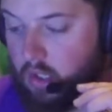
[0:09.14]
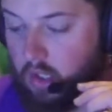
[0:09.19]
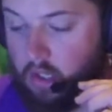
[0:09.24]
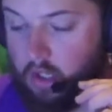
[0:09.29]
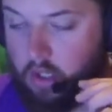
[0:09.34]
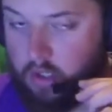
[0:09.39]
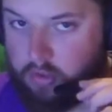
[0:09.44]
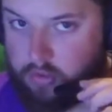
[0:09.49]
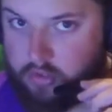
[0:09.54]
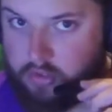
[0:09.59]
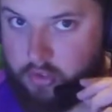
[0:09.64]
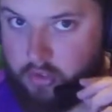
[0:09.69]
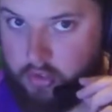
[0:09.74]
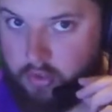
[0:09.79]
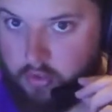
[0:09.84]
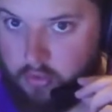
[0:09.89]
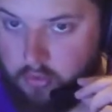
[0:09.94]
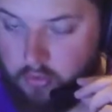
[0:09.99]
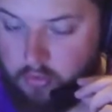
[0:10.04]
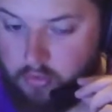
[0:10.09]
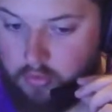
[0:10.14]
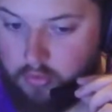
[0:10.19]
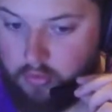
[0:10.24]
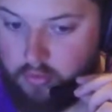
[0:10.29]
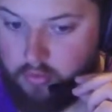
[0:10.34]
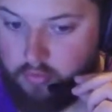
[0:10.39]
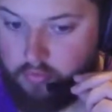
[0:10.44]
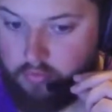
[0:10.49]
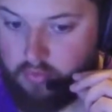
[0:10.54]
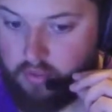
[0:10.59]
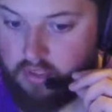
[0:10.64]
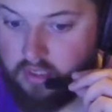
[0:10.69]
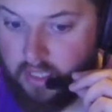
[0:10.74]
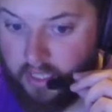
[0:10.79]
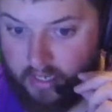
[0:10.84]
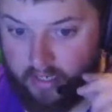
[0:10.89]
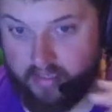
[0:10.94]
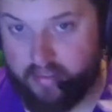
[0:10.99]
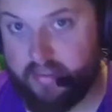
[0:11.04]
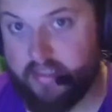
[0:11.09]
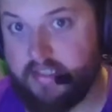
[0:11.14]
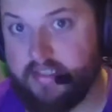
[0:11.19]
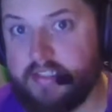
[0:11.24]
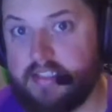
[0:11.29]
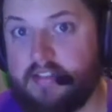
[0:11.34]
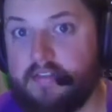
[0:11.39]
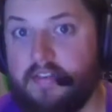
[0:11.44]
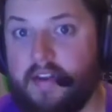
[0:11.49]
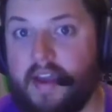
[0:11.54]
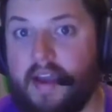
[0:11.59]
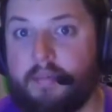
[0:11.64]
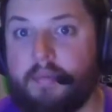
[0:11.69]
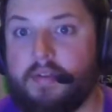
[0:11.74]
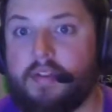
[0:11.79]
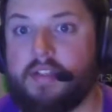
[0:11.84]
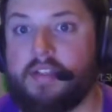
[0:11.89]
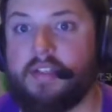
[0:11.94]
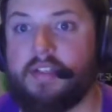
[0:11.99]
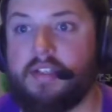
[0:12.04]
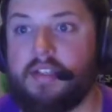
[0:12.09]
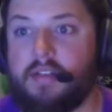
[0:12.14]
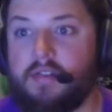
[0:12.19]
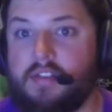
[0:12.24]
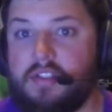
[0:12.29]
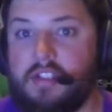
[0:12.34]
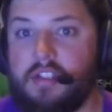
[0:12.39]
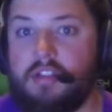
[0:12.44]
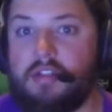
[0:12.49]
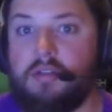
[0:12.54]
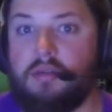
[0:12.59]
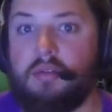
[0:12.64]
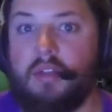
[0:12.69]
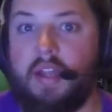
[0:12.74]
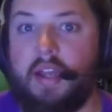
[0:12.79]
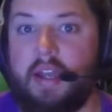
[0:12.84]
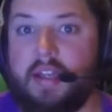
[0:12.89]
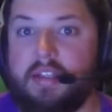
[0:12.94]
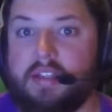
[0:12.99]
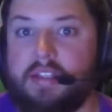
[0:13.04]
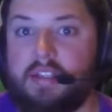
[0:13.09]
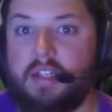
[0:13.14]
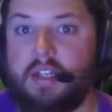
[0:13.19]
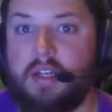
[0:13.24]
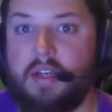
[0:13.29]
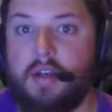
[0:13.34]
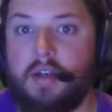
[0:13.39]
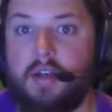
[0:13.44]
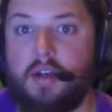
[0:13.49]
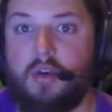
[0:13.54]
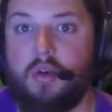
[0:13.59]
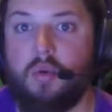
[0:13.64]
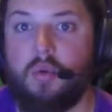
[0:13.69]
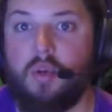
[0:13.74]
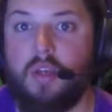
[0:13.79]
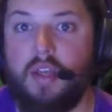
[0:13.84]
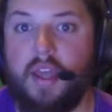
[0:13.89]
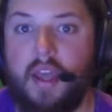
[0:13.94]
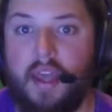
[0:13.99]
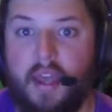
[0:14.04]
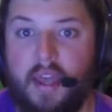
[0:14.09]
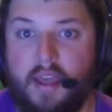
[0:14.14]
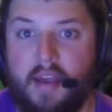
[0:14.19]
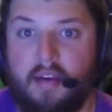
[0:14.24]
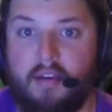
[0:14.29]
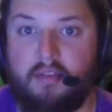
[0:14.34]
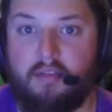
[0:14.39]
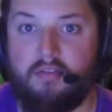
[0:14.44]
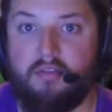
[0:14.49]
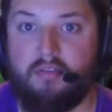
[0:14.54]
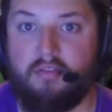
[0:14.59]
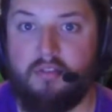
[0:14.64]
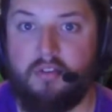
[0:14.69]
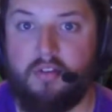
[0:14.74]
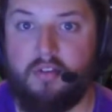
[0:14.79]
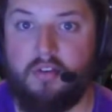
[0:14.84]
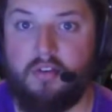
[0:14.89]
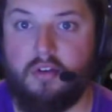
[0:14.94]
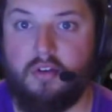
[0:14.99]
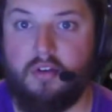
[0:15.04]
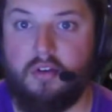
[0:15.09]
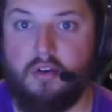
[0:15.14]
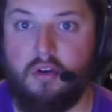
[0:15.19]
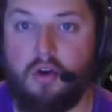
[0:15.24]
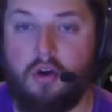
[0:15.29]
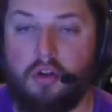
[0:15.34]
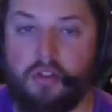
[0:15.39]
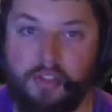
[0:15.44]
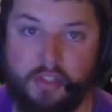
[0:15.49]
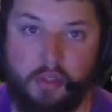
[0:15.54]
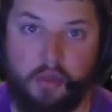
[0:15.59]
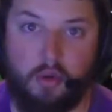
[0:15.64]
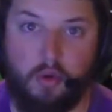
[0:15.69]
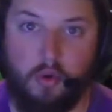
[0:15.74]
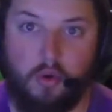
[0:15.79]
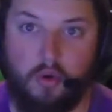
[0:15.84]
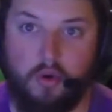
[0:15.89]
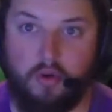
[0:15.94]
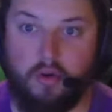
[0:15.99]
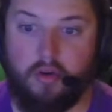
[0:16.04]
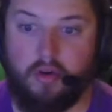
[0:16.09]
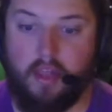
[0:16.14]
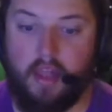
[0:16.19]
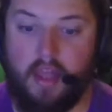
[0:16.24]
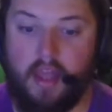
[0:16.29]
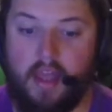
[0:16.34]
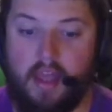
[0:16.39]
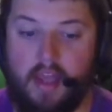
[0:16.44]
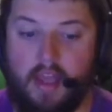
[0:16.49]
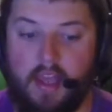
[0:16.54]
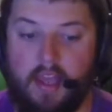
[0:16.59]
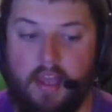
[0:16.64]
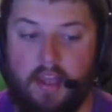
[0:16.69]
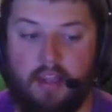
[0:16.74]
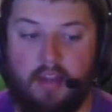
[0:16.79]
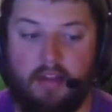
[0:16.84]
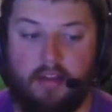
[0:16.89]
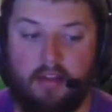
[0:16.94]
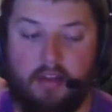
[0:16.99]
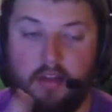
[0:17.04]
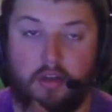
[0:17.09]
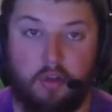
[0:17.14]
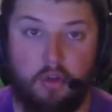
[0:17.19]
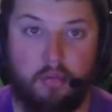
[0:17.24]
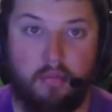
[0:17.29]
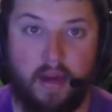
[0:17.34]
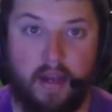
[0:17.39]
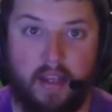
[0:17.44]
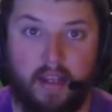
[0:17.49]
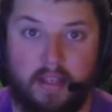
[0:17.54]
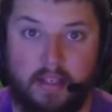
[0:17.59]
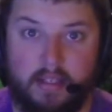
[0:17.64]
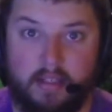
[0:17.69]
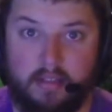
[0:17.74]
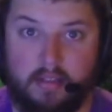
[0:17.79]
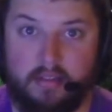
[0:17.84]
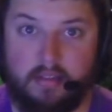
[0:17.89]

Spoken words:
Also, a lot of things have happened since I've seen you last. We have also ordered a new mic,